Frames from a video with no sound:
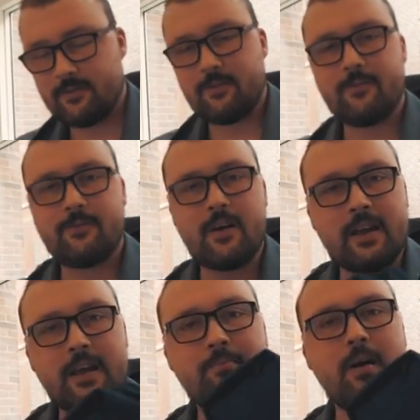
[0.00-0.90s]

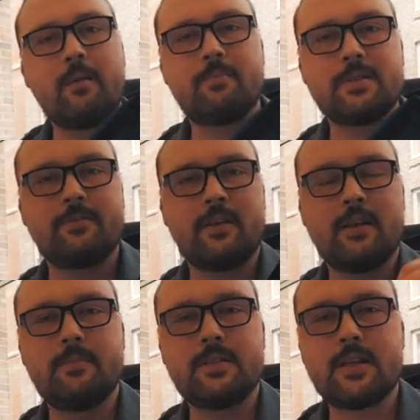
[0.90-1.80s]
fucking pump has
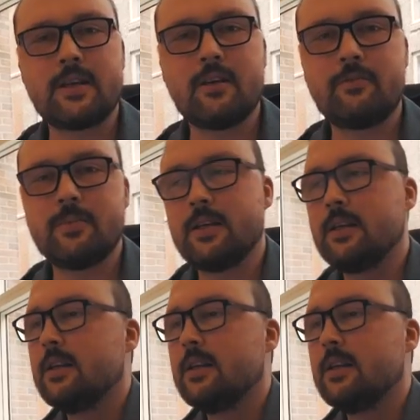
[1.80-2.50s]
finally been taken off me.